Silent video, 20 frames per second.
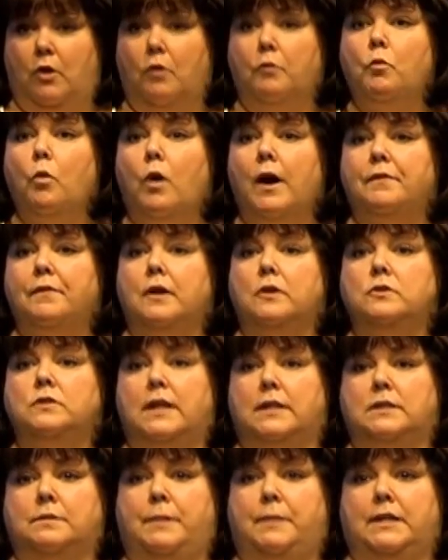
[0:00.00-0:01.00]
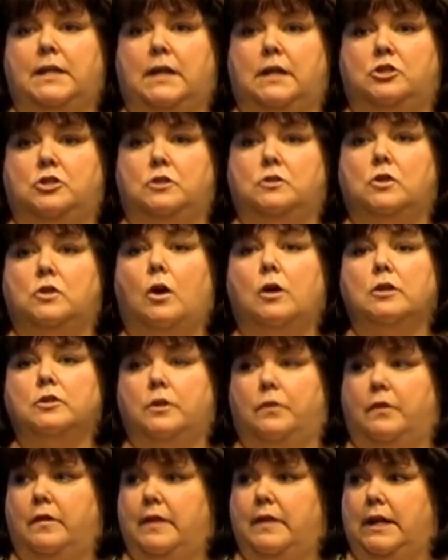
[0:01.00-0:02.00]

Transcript: of what those expectations are so that